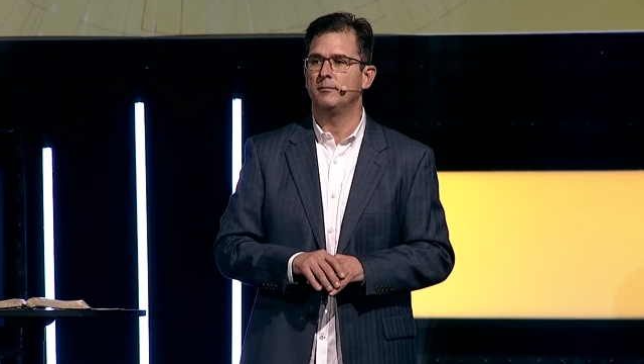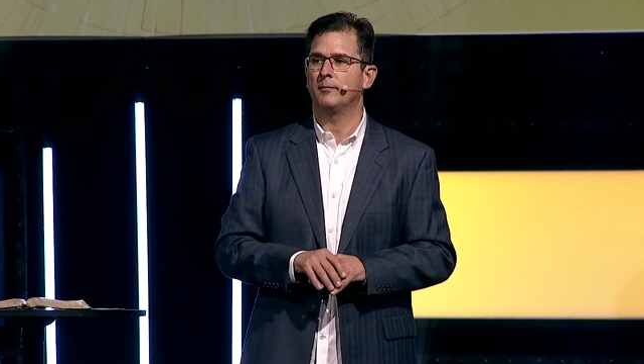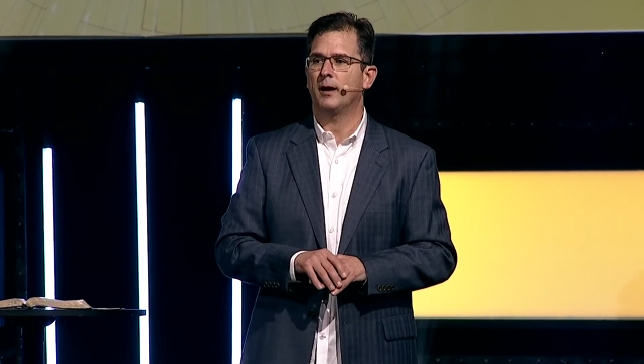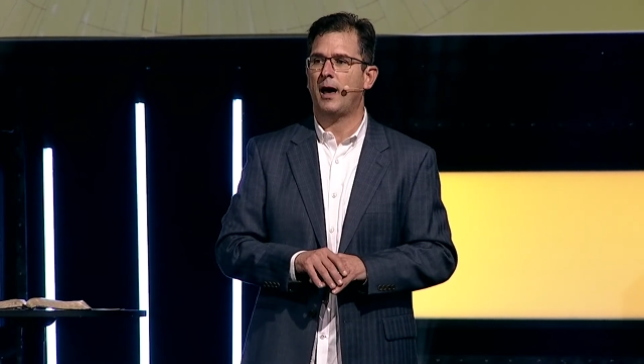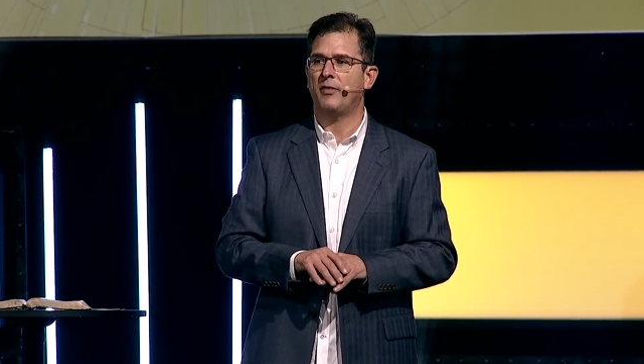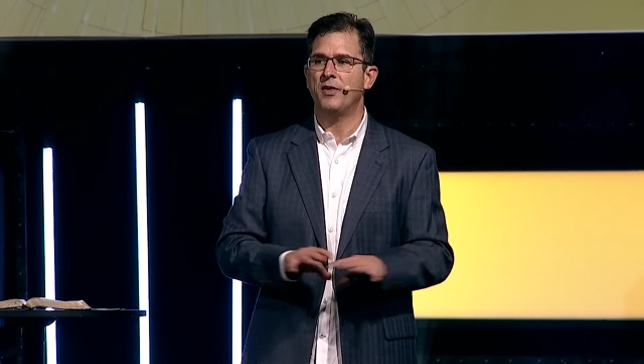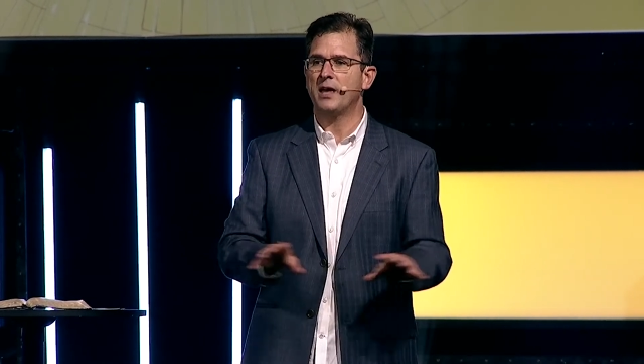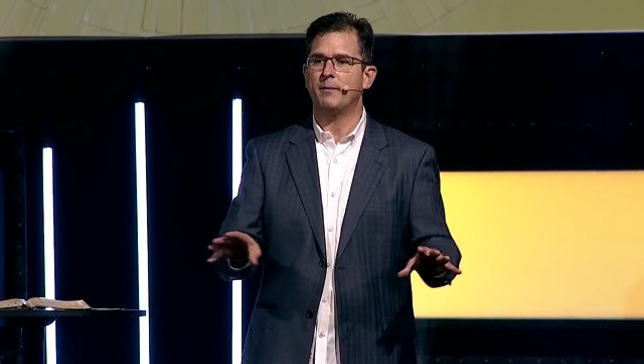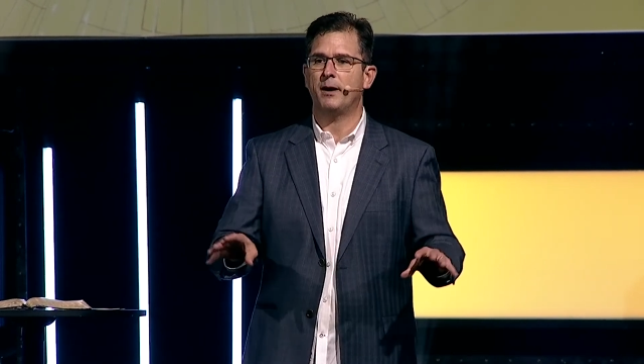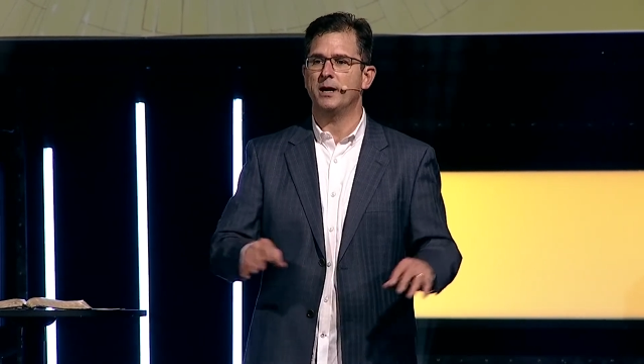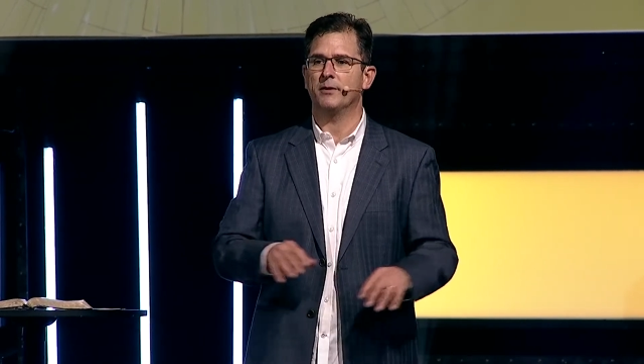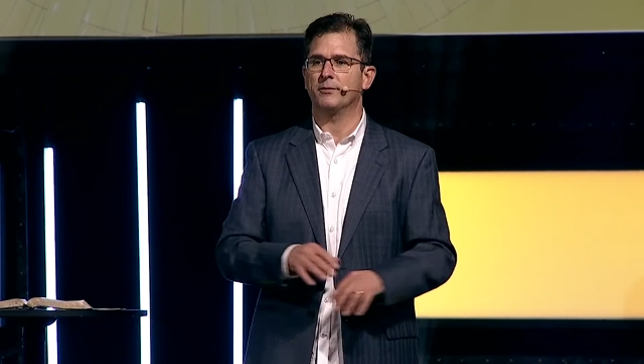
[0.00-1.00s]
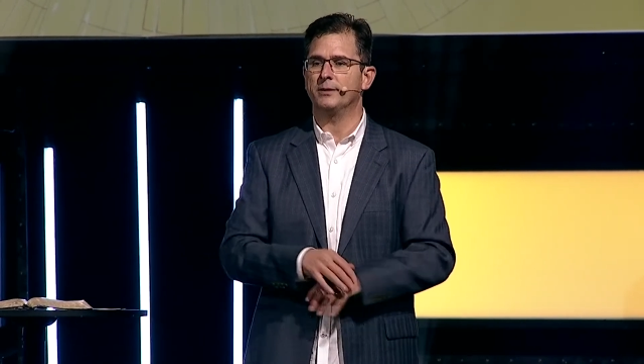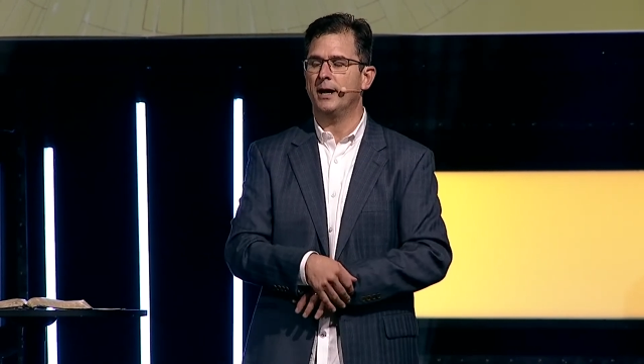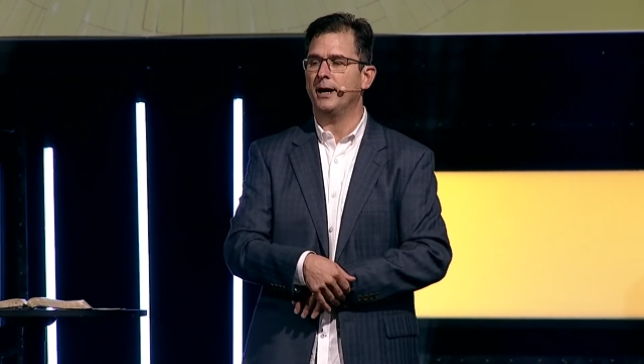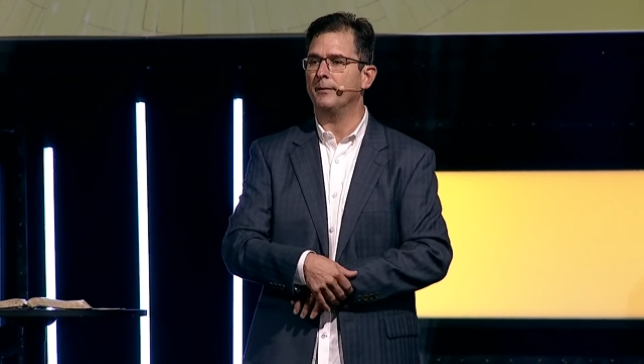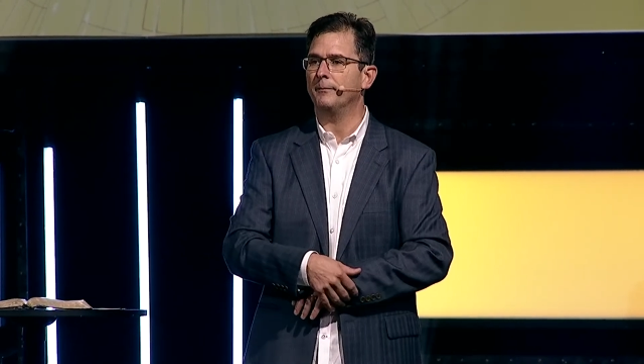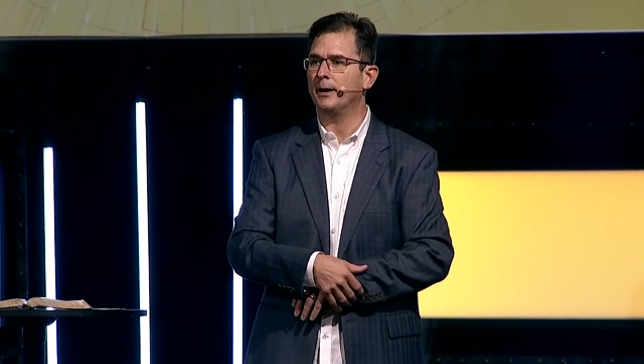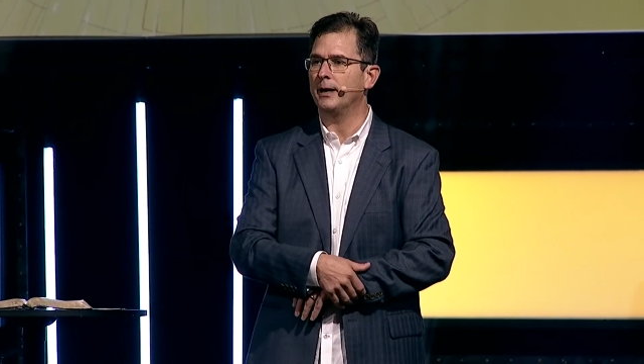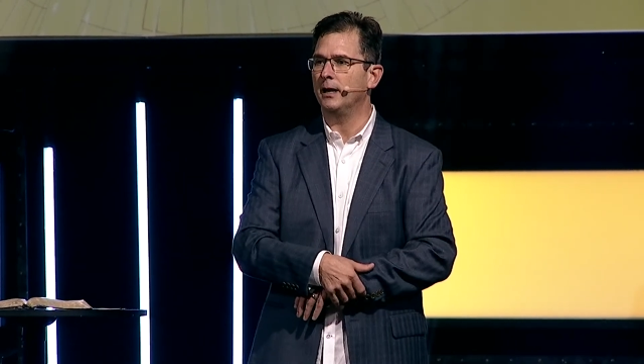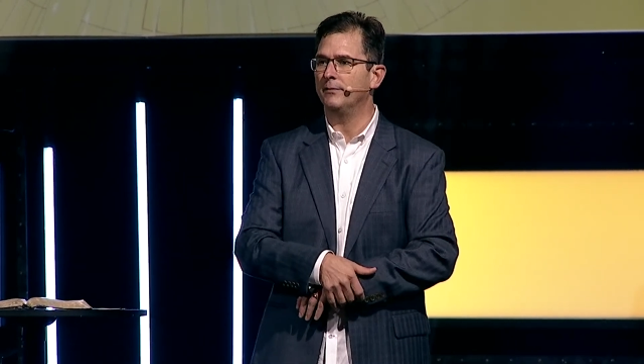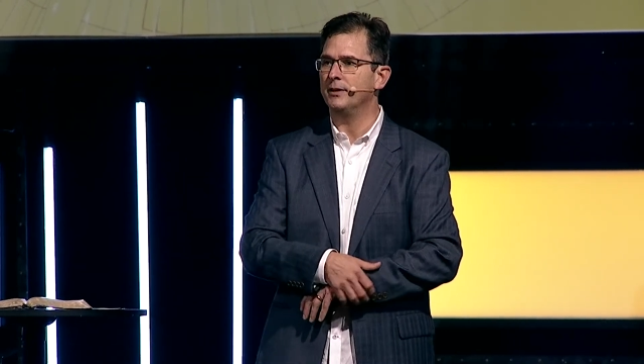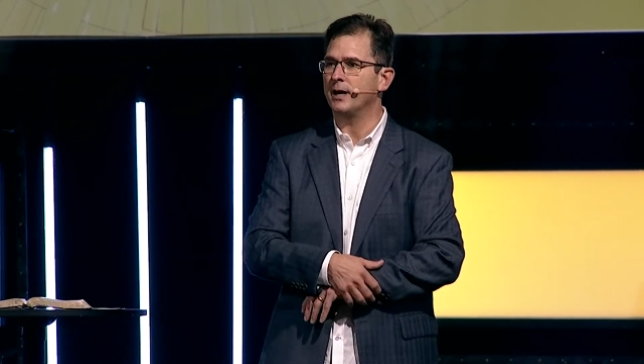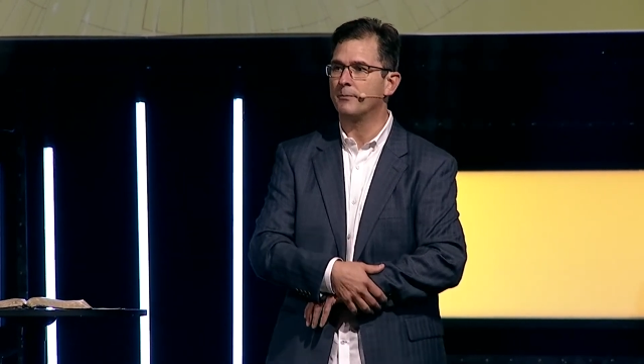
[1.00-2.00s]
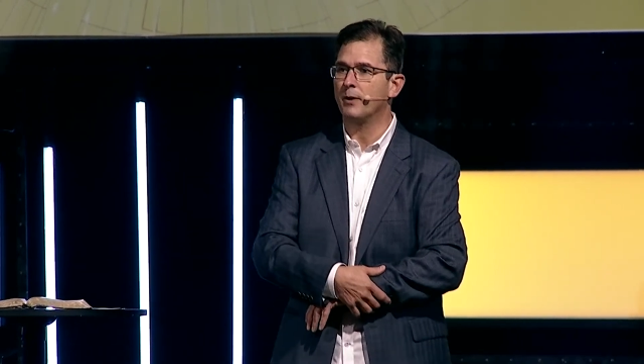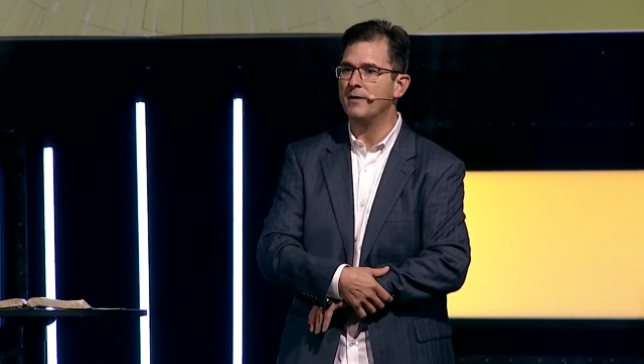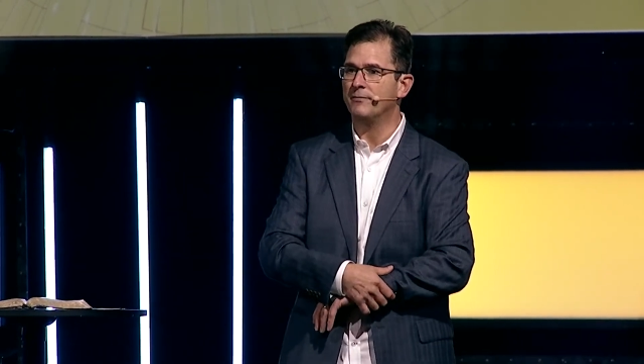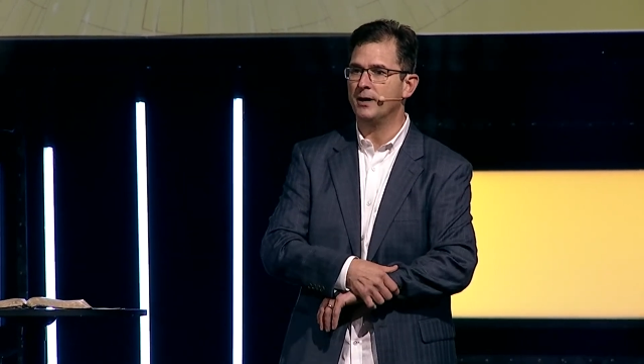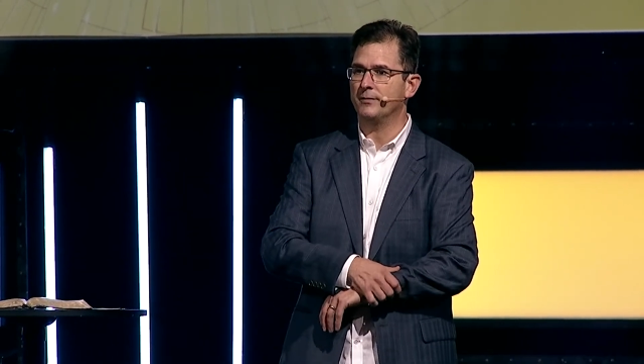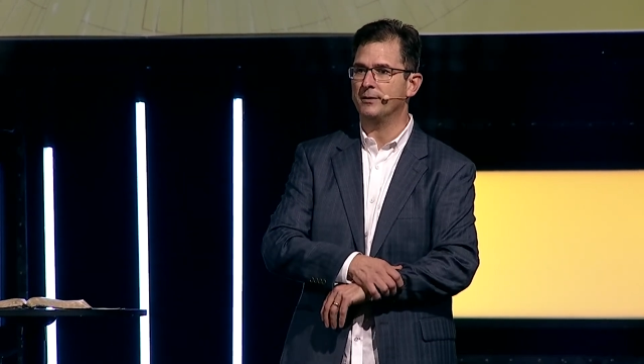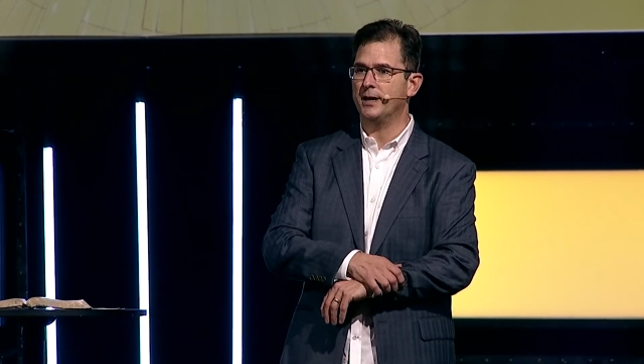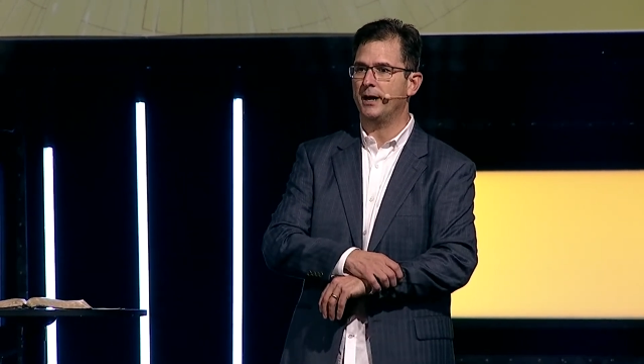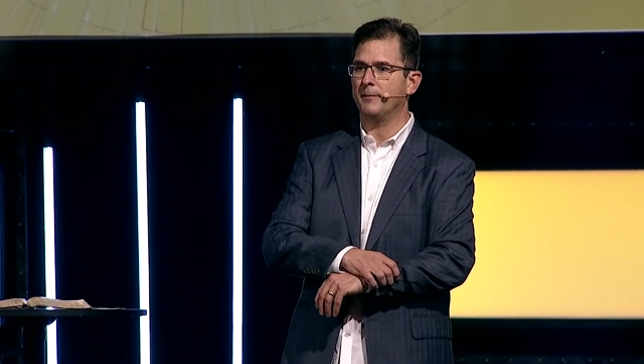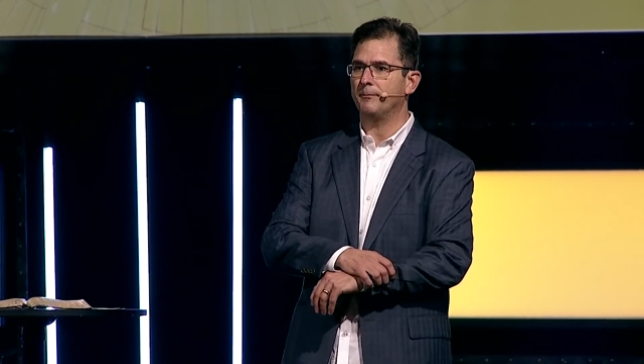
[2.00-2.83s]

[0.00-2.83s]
I think about you every day. I love you, and I pray for you every day.